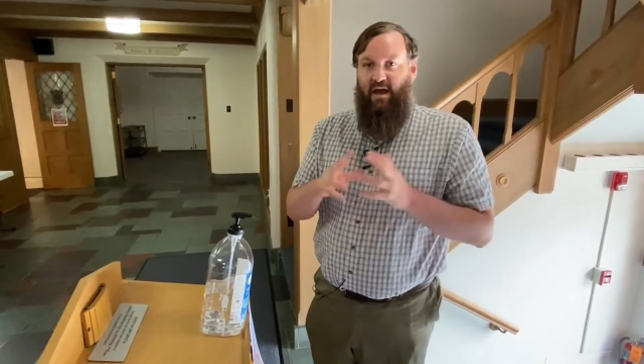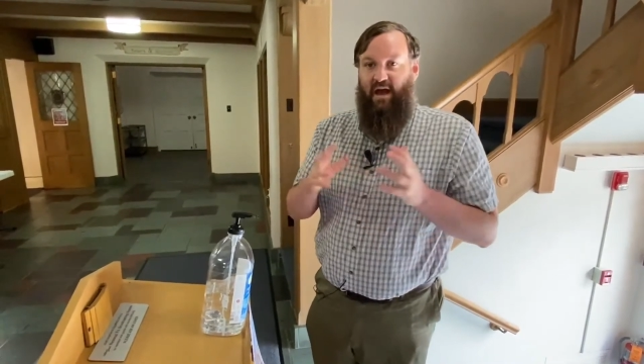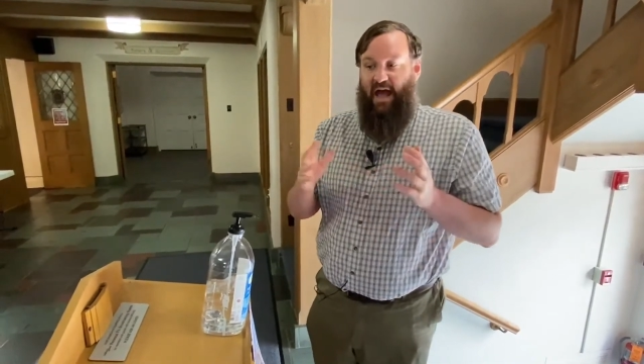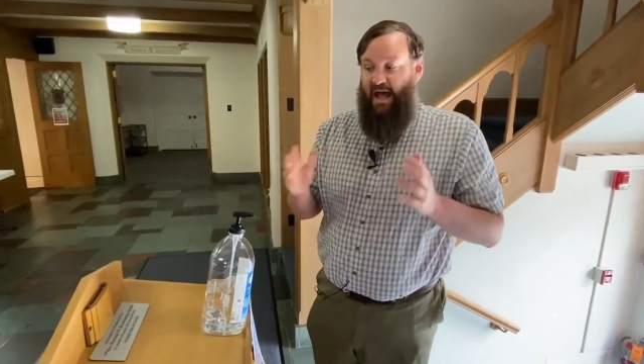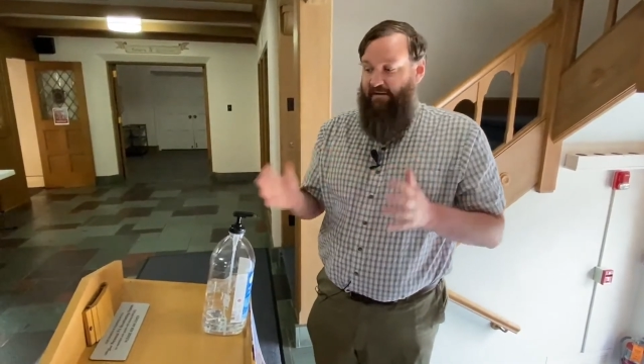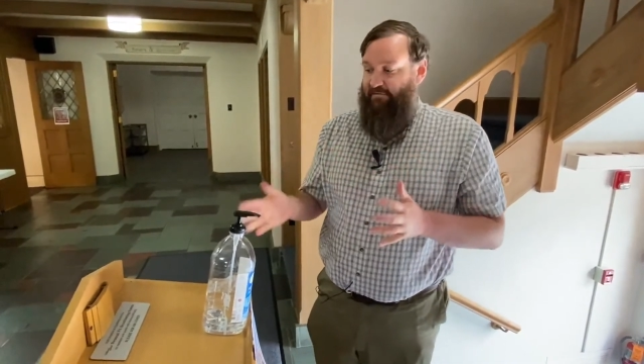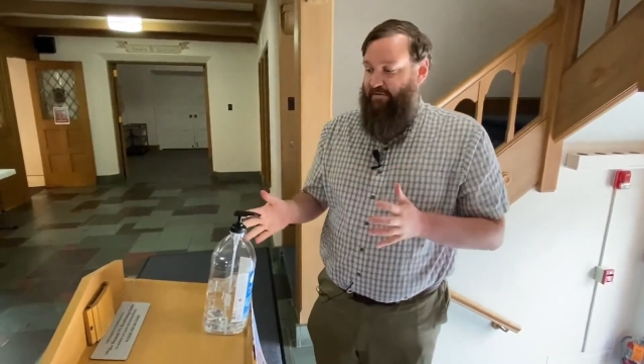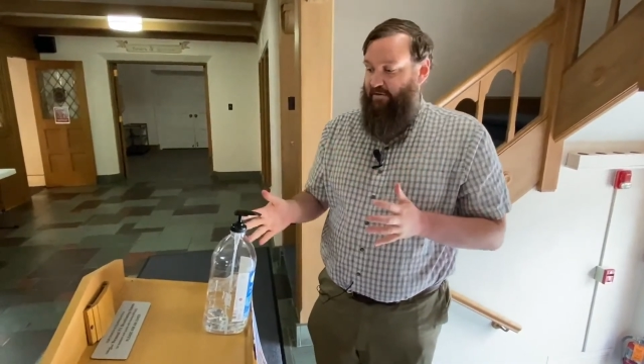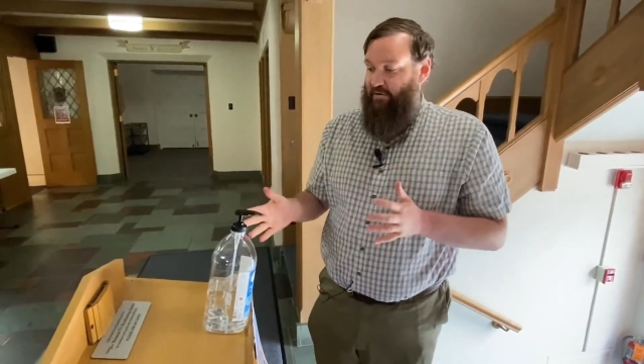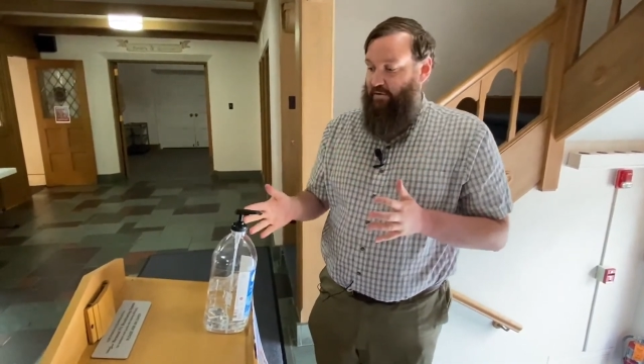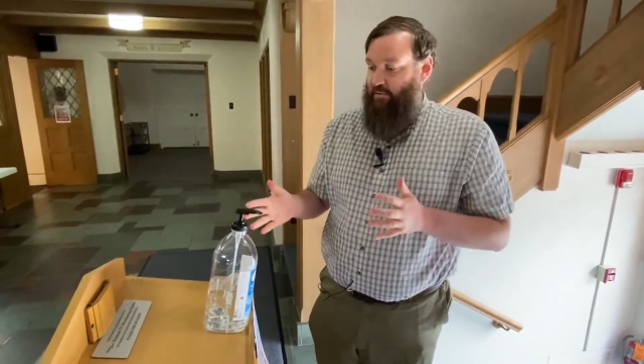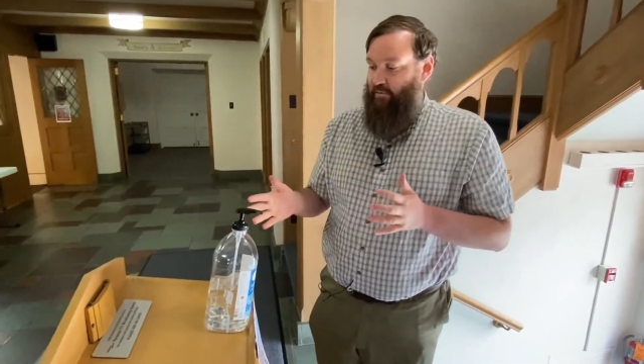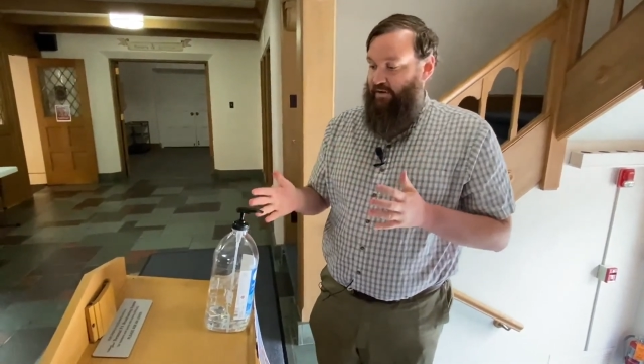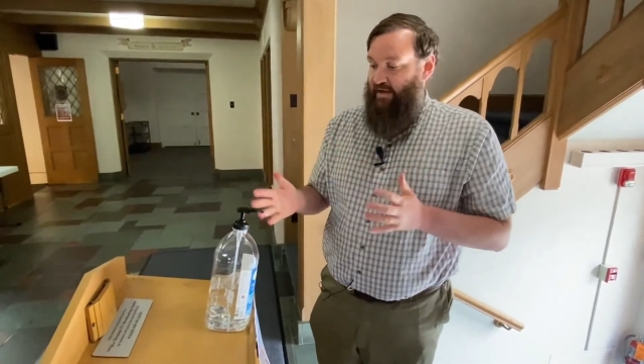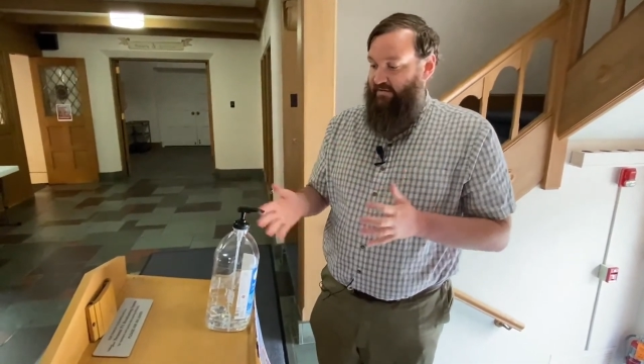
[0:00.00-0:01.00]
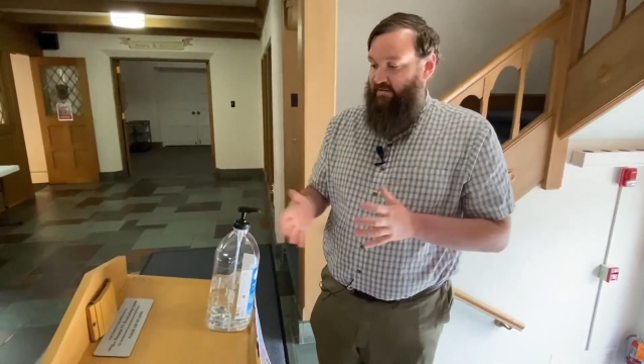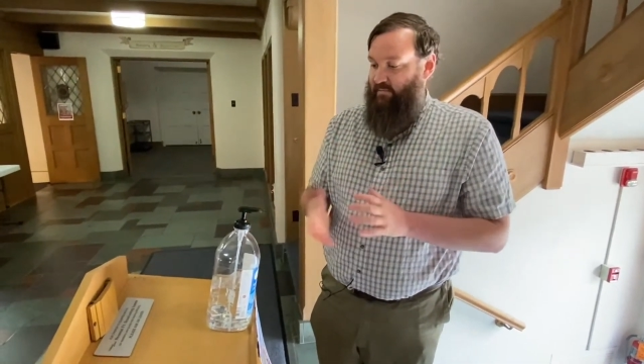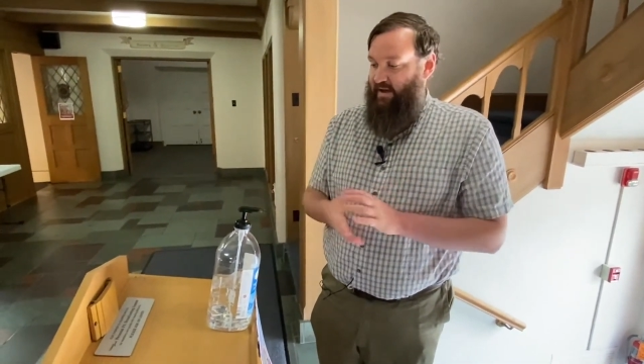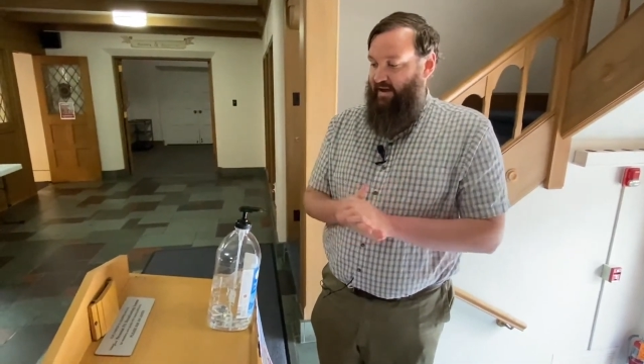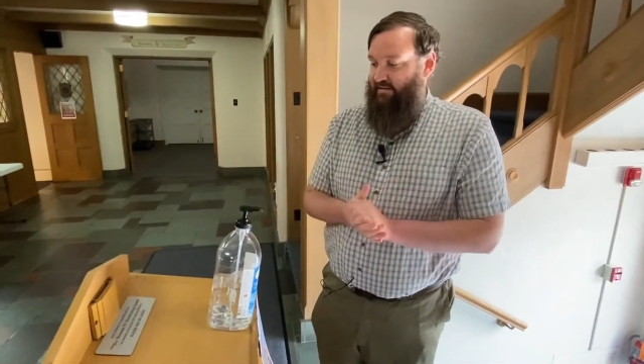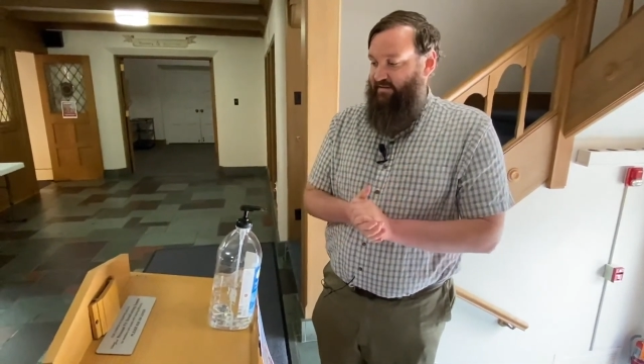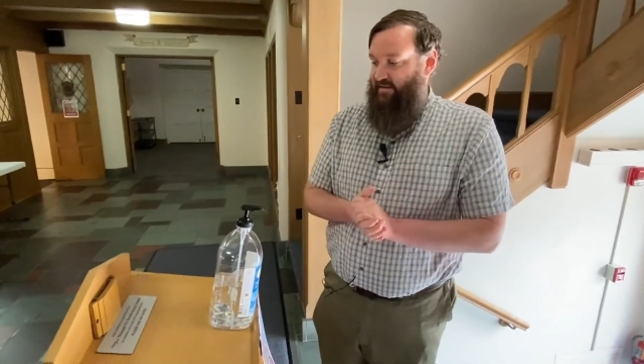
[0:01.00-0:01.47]
After you get
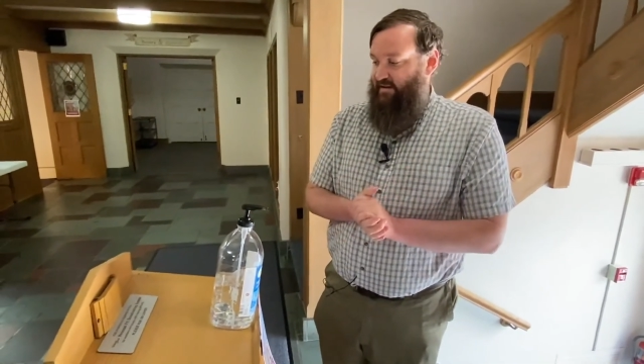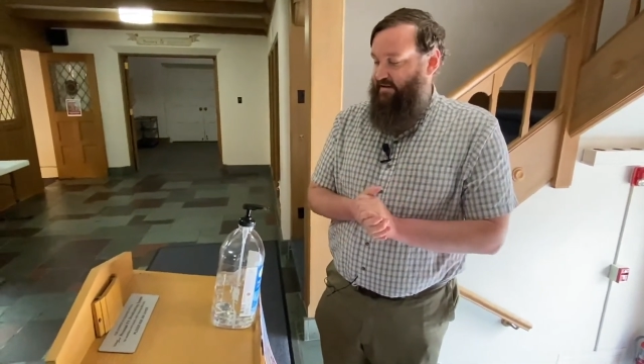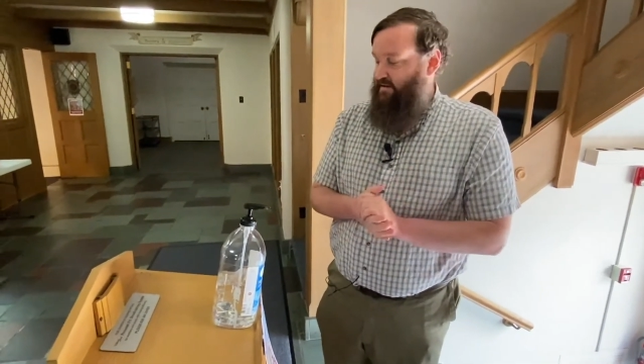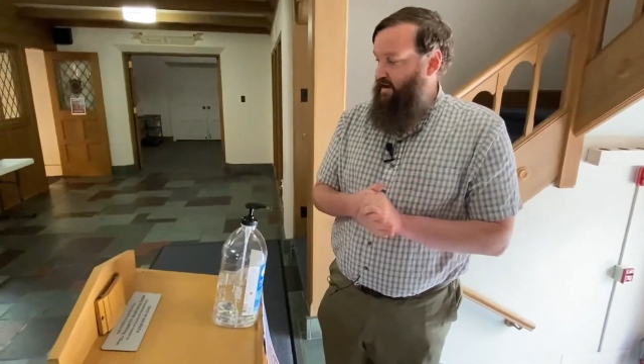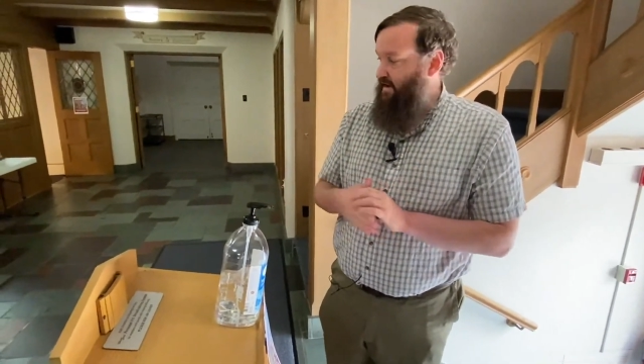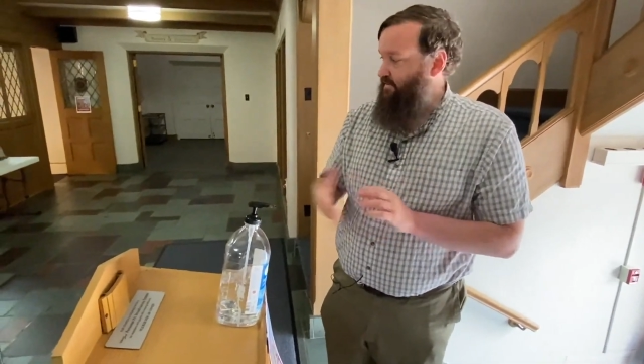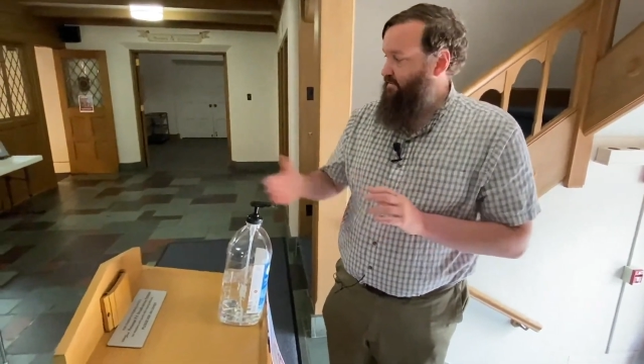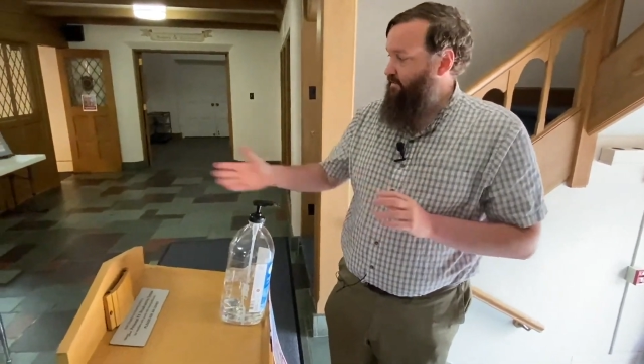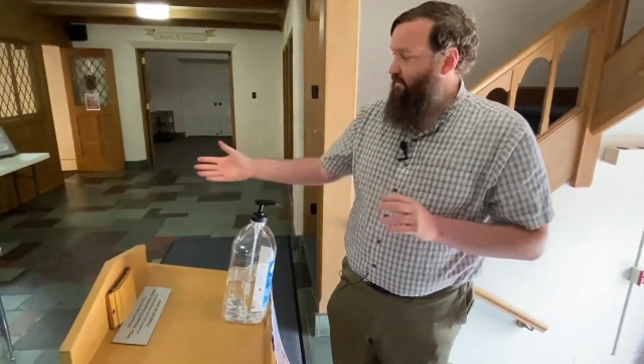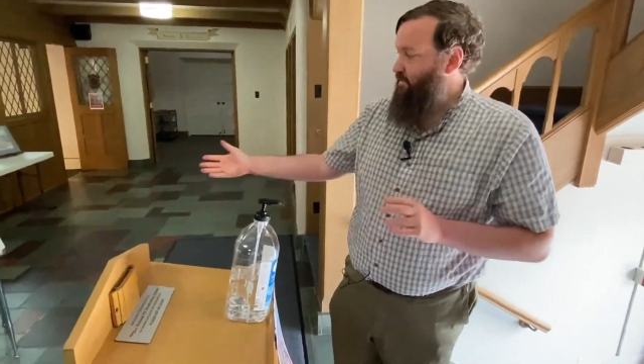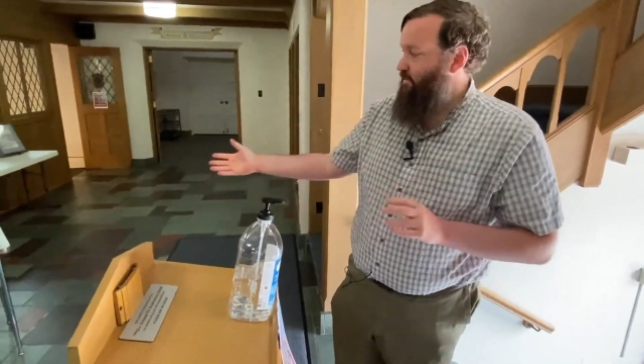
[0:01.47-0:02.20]
some hand sanitizer,